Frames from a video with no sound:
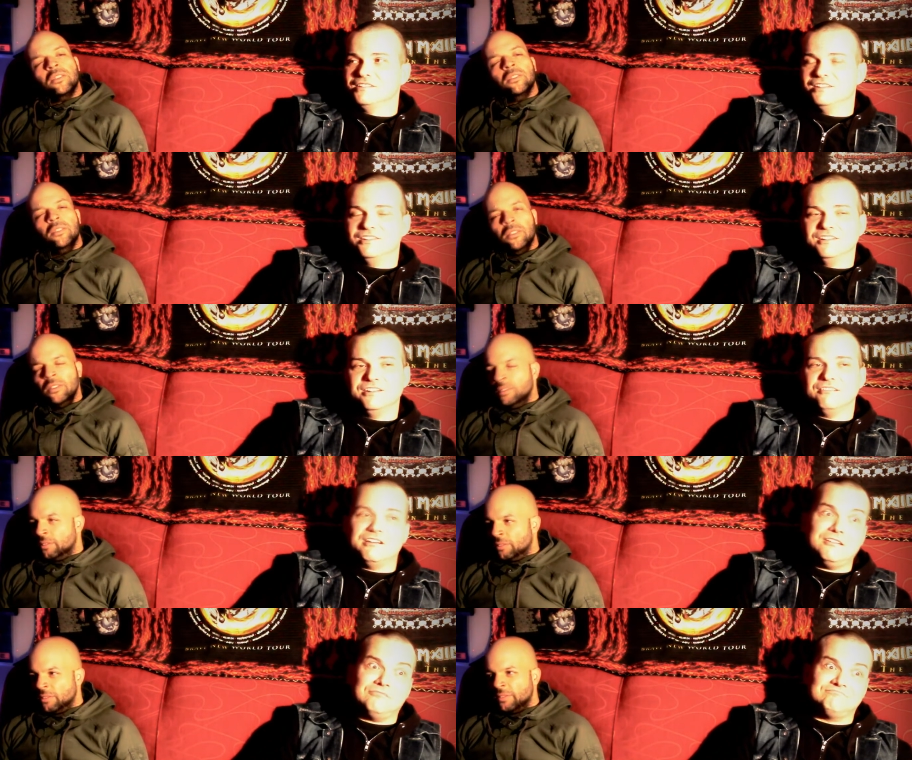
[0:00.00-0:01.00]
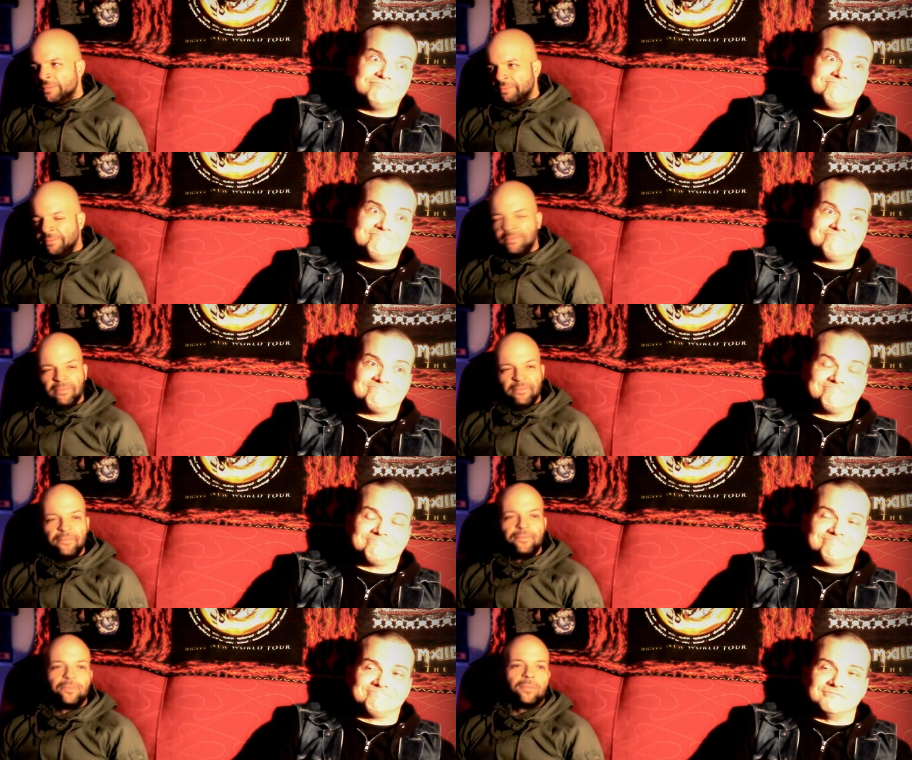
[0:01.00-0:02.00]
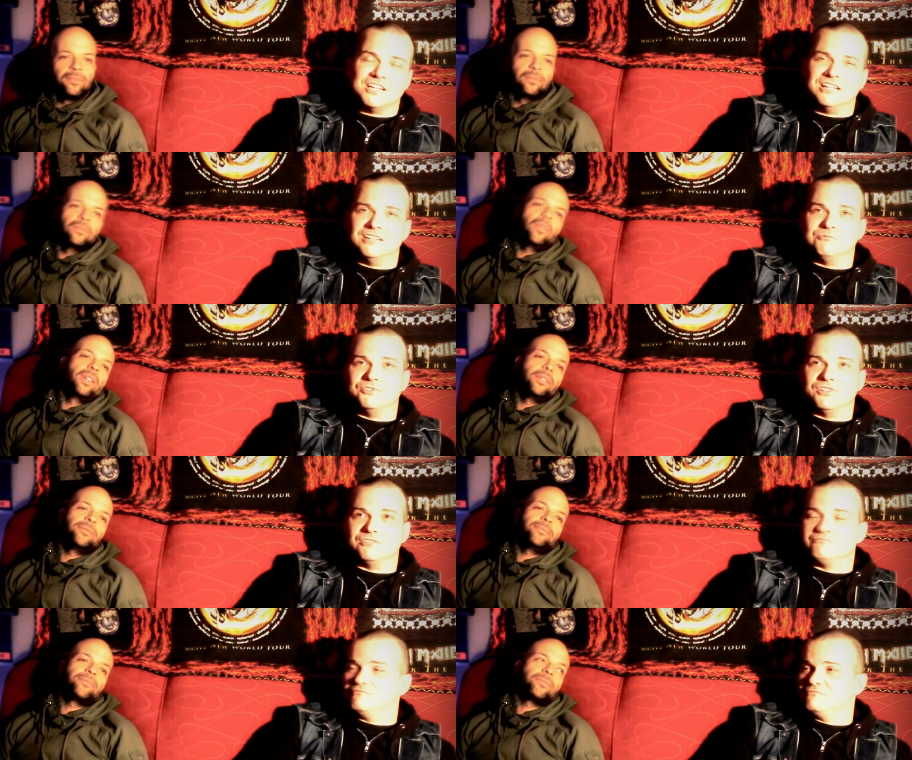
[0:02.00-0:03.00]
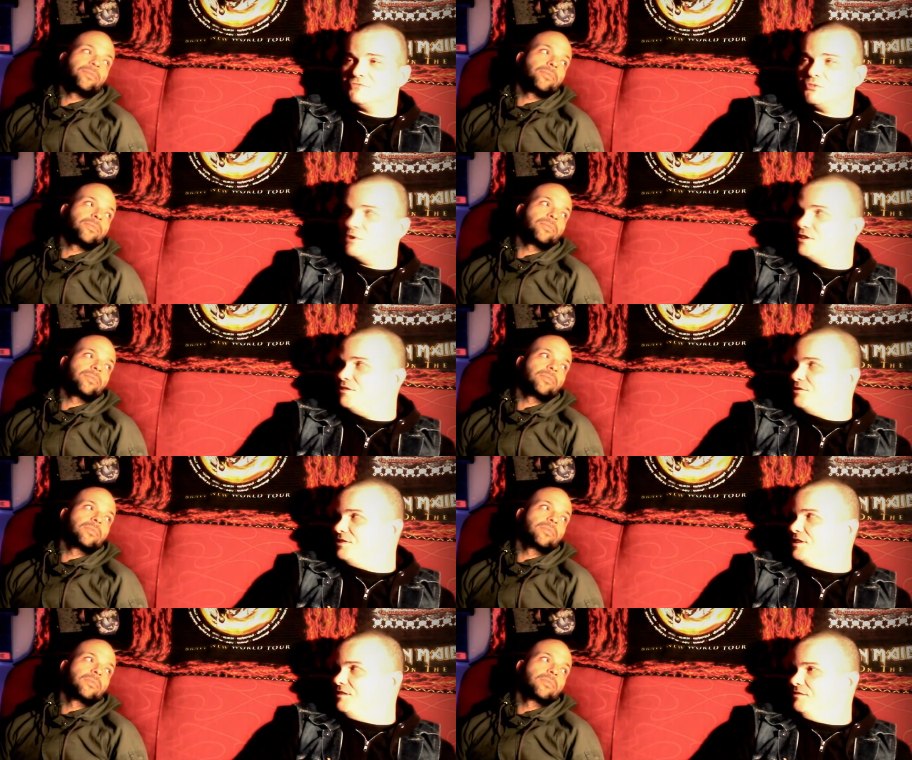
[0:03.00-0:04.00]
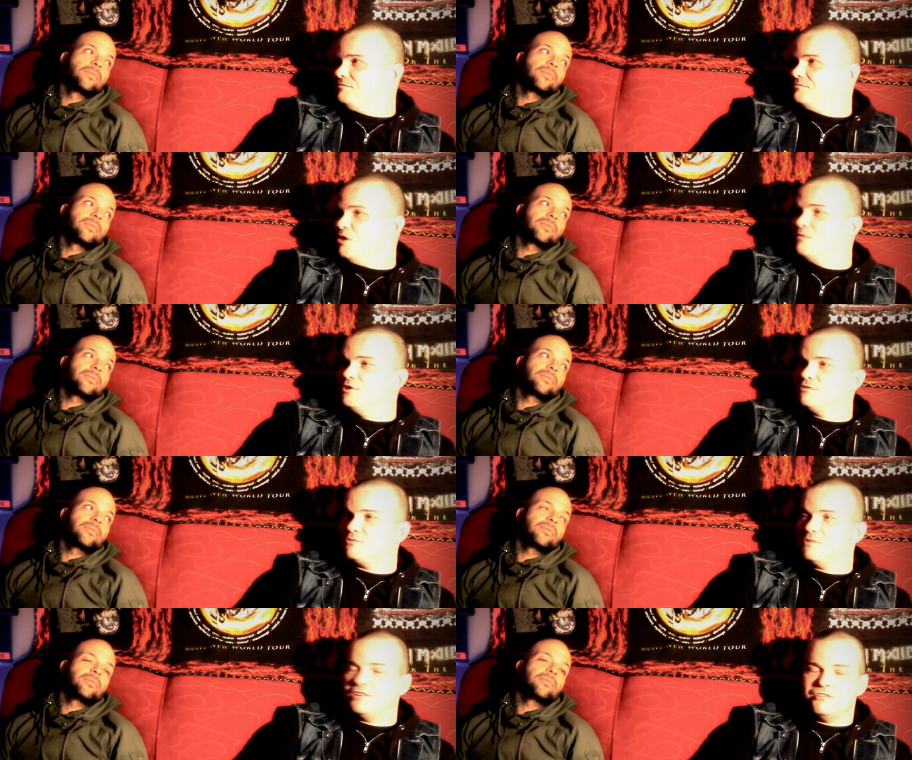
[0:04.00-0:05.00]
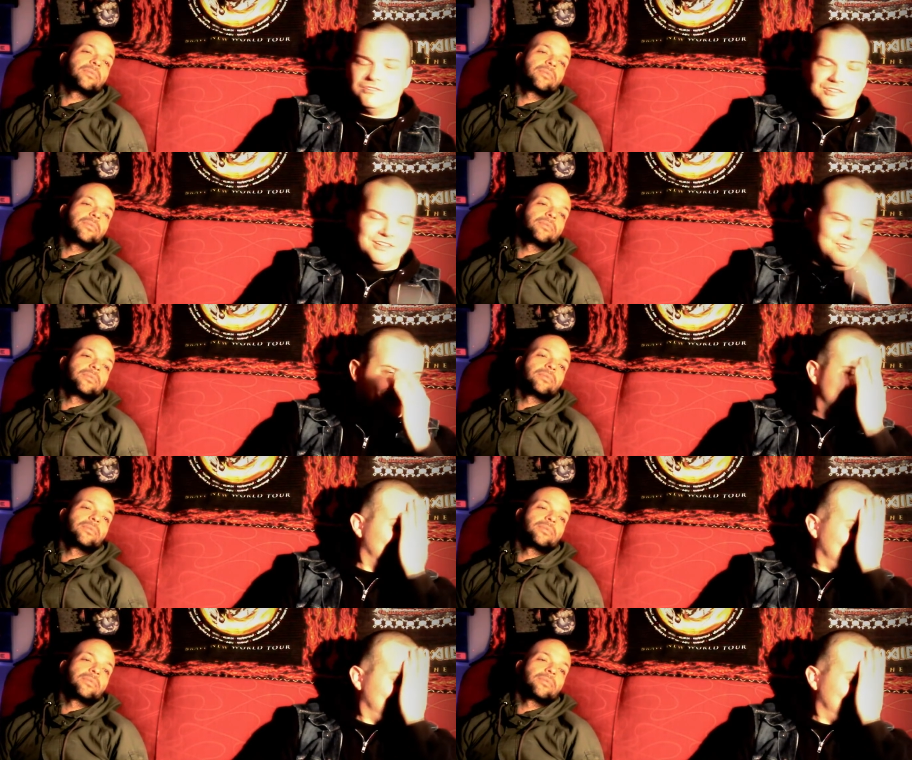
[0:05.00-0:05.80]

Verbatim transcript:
Speaker 1: and then here I am. Uh, was it 20 years later? Over 20 years later.